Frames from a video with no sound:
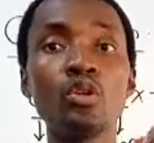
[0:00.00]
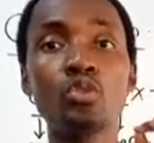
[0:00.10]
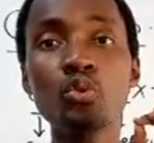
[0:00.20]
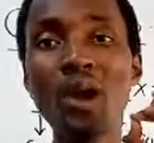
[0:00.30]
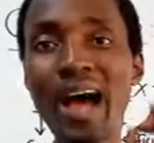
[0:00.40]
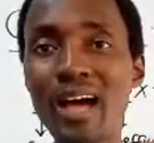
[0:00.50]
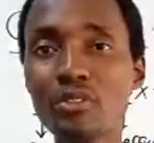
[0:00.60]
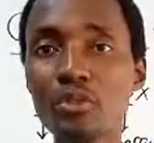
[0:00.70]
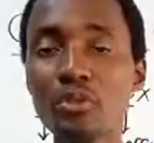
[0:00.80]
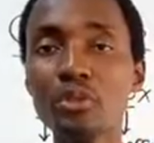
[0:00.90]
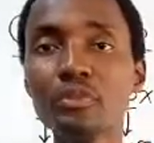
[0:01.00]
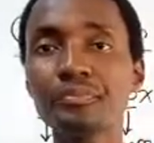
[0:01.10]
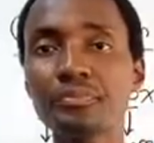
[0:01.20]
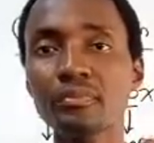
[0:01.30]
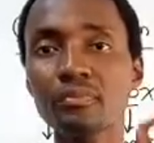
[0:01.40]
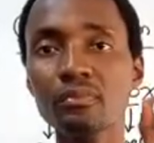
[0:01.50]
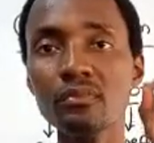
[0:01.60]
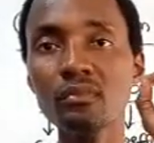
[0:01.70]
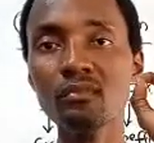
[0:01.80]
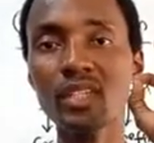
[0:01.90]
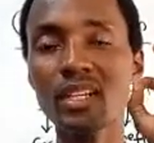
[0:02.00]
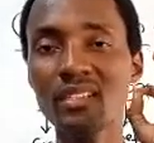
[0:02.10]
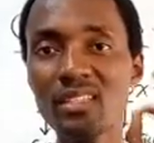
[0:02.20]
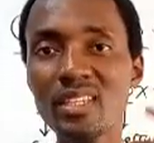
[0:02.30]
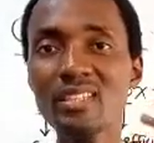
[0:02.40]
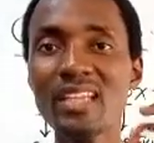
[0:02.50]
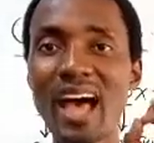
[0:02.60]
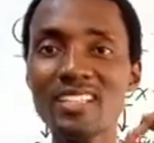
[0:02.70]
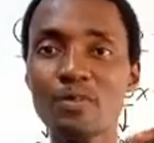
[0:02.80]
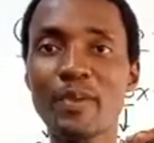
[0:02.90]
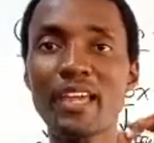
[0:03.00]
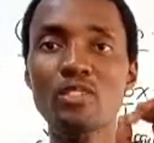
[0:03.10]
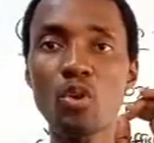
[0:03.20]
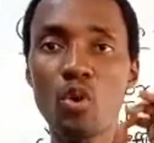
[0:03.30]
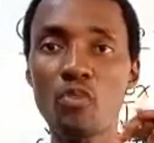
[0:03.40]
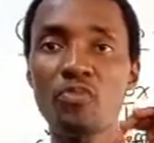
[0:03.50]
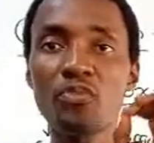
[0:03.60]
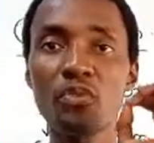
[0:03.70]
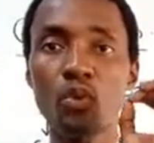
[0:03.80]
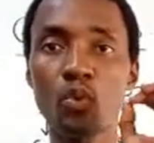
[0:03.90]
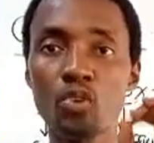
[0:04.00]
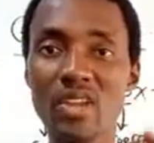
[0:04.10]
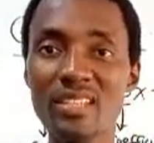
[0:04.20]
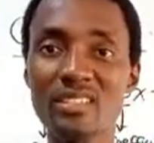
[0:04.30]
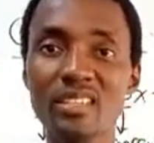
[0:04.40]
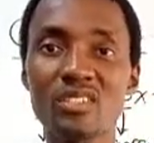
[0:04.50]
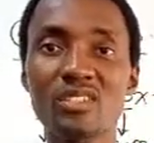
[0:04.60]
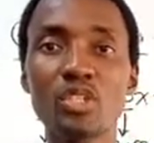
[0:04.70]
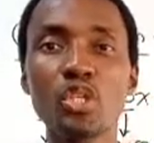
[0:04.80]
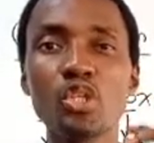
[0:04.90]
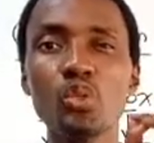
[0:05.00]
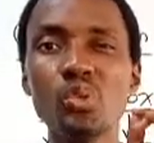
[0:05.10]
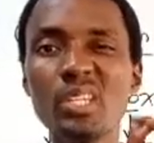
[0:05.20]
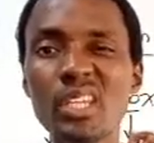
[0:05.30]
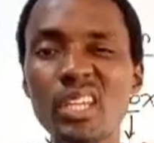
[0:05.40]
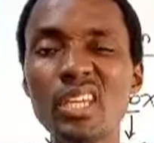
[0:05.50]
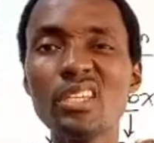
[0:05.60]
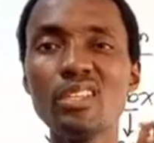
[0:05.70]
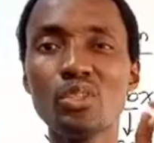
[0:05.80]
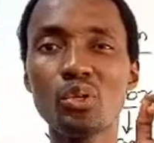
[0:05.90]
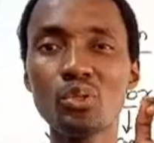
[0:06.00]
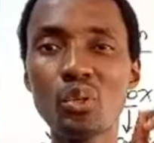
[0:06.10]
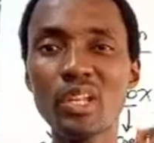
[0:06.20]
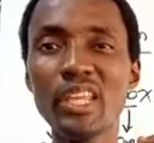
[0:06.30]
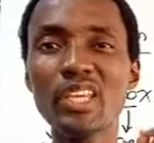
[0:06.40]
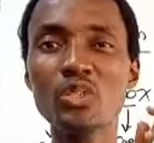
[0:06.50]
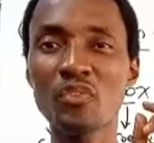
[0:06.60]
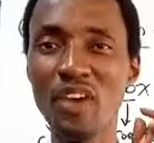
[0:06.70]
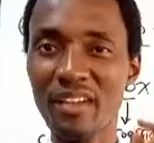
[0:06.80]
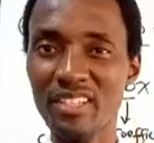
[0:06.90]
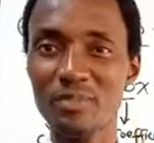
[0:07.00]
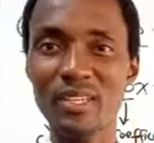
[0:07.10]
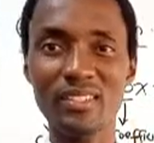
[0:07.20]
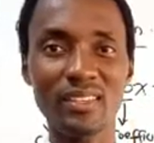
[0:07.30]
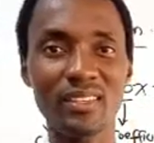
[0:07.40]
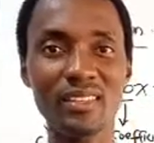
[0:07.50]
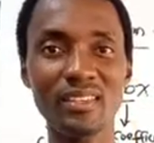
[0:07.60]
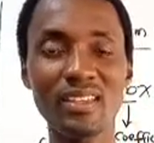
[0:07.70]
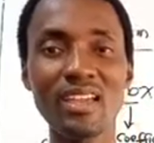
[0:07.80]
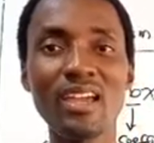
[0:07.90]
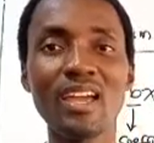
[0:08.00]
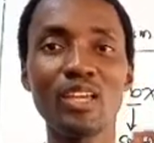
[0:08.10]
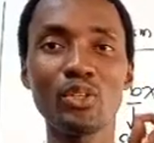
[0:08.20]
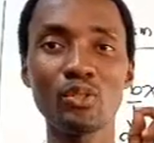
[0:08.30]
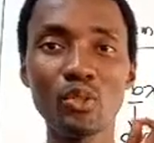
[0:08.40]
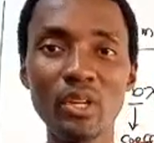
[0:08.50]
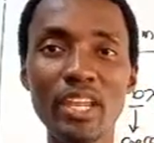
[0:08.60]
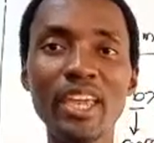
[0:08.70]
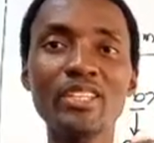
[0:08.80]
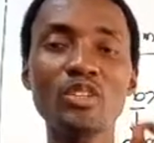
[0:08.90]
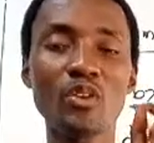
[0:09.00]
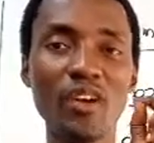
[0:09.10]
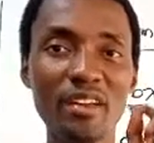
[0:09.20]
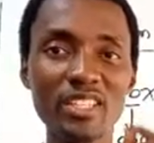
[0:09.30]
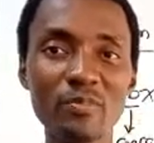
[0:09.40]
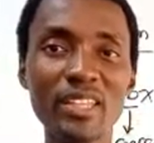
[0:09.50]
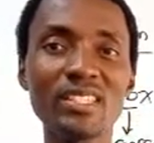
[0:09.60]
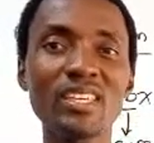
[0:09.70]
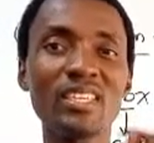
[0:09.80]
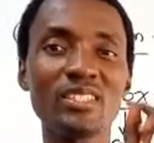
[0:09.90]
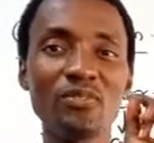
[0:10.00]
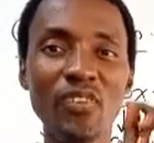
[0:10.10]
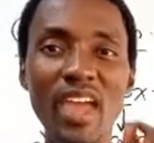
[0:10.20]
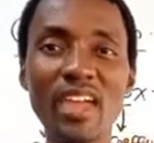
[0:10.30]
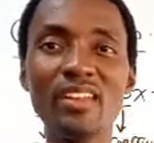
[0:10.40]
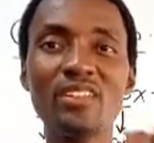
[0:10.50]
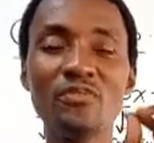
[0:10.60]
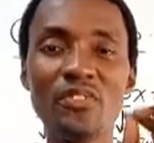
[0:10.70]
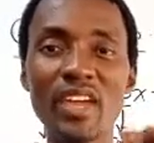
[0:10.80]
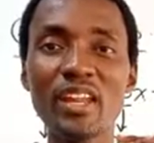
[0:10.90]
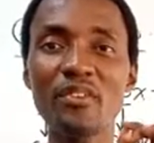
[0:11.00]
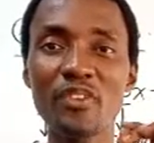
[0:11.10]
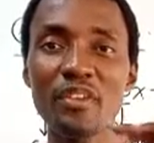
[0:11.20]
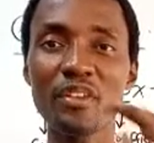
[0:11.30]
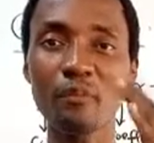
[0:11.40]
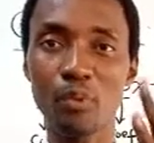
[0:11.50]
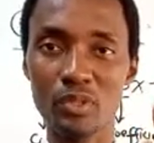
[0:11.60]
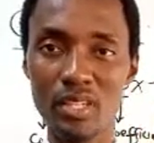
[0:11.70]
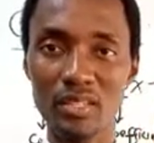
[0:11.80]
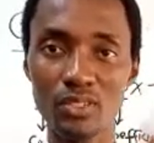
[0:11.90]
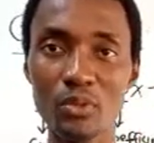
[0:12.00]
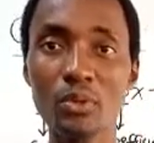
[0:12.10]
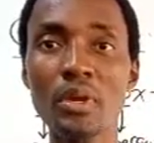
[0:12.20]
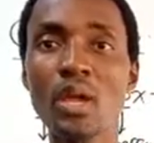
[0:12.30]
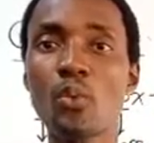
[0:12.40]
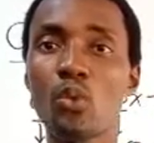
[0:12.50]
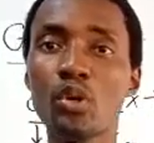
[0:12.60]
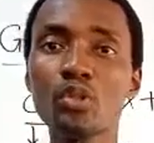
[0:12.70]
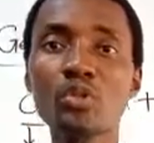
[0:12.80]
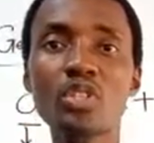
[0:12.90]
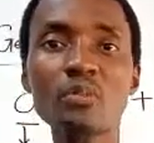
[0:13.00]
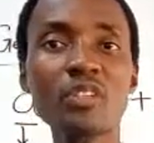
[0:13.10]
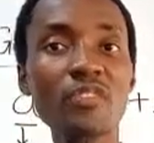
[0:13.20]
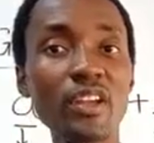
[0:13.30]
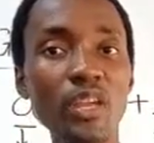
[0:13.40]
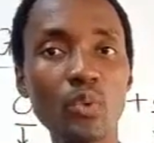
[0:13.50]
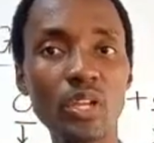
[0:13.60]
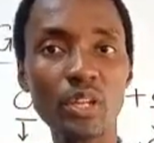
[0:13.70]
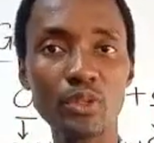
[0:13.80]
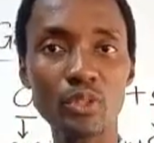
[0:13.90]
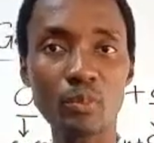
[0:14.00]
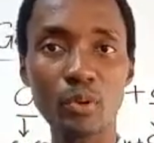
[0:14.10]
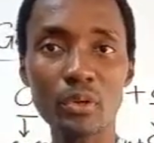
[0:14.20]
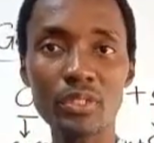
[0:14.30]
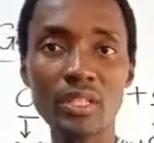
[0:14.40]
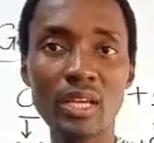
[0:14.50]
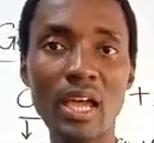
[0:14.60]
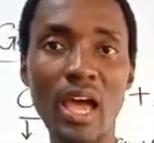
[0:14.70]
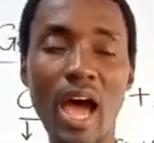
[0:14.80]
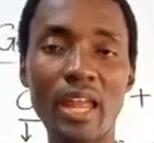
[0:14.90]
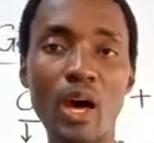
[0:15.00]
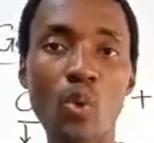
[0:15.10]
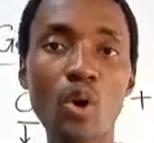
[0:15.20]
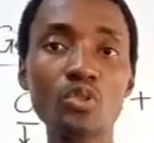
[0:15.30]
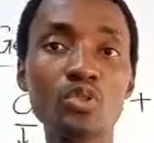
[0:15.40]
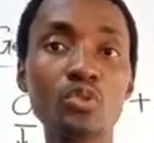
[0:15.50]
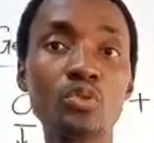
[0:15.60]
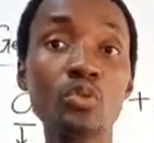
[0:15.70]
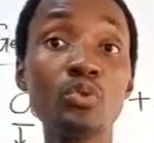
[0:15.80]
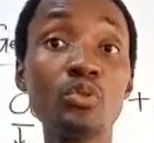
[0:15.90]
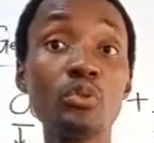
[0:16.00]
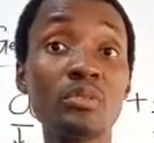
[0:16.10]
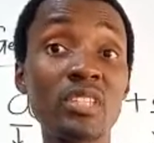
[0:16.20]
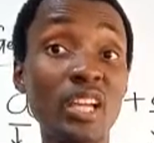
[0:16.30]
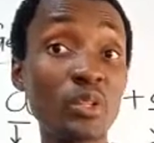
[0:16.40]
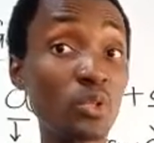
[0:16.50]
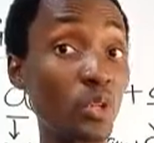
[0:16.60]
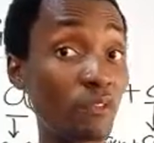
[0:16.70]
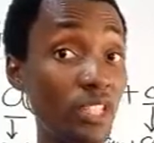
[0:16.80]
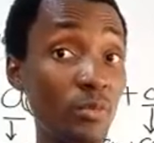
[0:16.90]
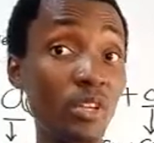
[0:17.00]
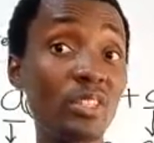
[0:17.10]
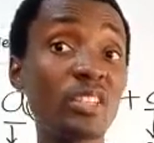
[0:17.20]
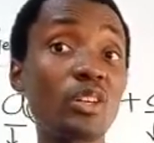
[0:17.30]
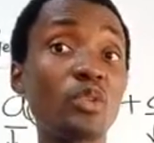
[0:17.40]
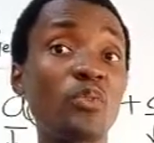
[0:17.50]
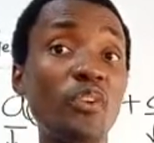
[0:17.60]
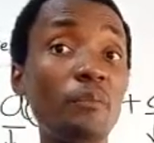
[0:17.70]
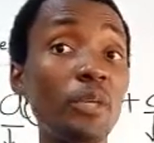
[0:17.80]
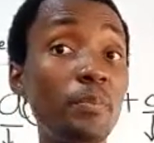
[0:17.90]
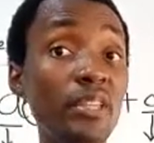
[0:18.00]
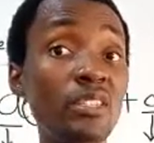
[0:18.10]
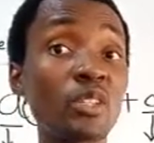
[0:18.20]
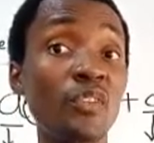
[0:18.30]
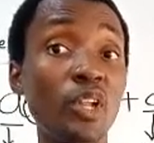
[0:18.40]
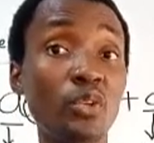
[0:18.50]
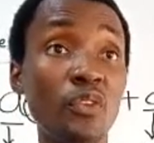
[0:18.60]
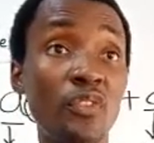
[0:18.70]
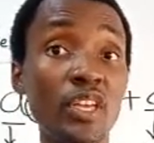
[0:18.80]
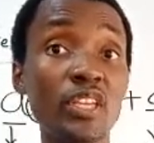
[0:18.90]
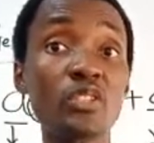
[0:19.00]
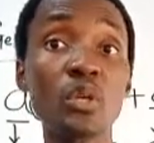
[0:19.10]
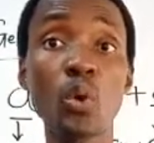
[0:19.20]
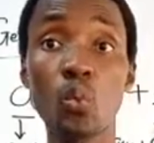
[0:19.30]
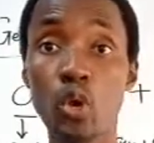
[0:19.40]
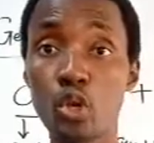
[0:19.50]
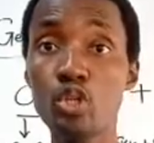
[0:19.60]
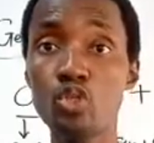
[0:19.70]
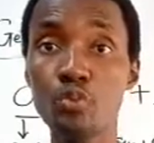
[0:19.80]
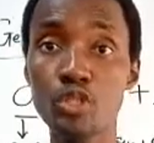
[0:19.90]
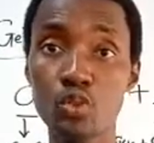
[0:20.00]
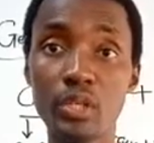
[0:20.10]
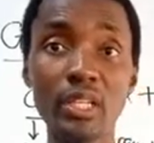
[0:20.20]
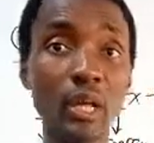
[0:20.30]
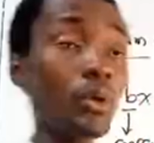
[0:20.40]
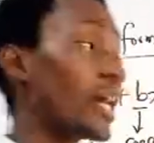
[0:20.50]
To handle this aspect of quadratics, you need your knowledge of arithmetic. Your knowledge of arithmetic is very, very, very important. So we're going to do something very quickly on the board, and I want you to take note of this, because this is going to form the basis of a lot of things we're going to be doing. Now look